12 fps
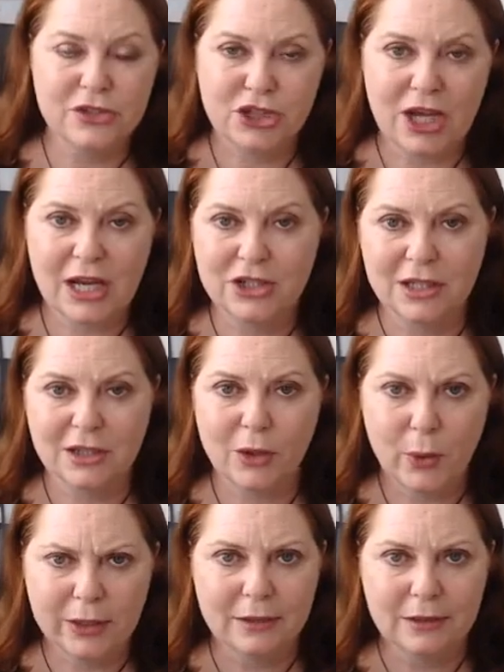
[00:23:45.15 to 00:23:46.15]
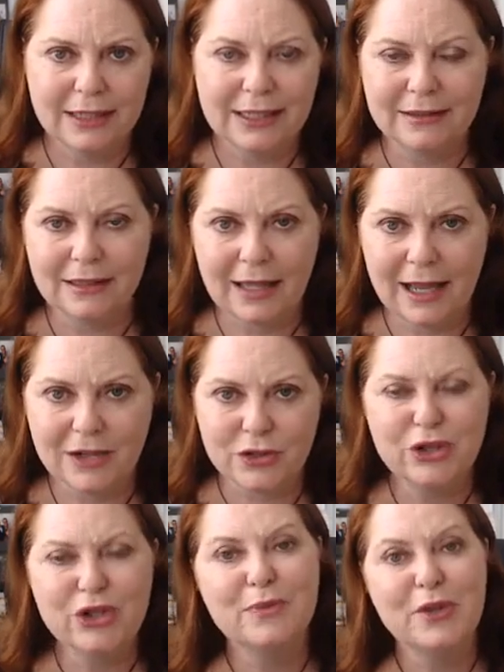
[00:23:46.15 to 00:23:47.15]
changing the oil in the lounge
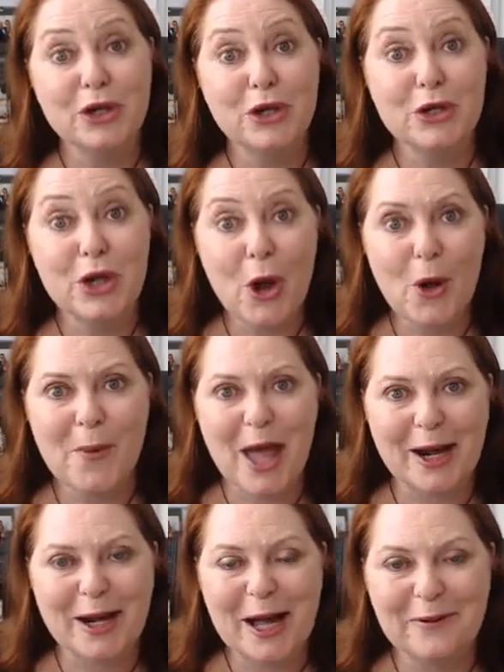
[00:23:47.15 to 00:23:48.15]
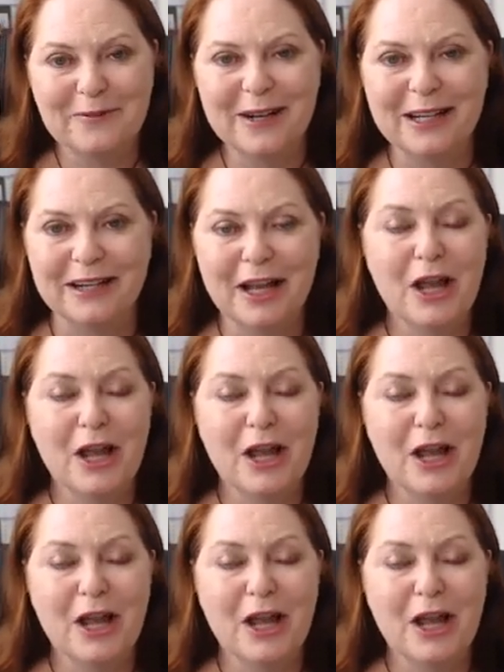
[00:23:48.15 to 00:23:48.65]
room, that you know about it up front.